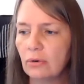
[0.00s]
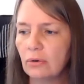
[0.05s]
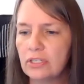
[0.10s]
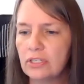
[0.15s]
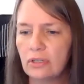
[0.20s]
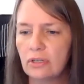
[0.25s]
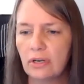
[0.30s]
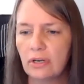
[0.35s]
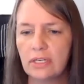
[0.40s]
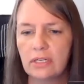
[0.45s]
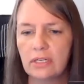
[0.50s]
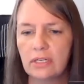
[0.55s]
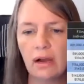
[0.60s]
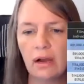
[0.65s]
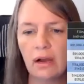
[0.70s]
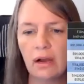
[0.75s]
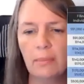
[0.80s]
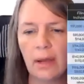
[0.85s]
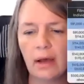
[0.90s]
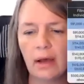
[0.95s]
we're just going to
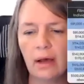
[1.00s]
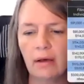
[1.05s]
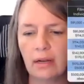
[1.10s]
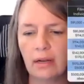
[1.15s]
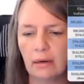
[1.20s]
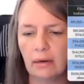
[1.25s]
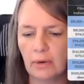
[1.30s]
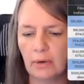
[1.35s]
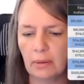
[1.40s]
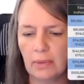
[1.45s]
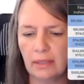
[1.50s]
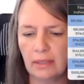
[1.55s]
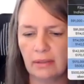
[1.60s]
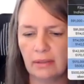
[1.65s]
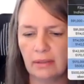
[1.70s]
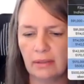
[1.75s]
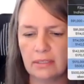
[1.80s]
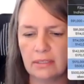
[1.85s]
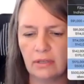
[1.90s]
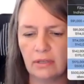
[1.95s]
talk about, and I'm going to
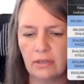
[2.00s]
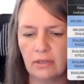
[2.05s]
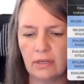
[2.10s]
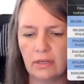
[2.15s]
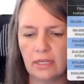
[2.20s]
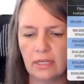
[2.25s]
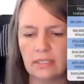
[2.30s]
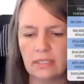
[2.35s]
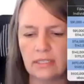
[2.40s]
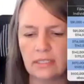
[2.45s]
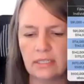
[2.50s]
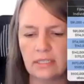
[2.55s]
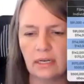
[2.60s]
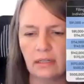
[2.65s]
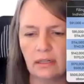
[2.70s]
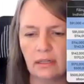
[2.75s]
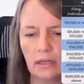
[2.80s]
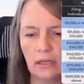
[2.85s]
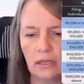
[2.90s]
make this so you can see it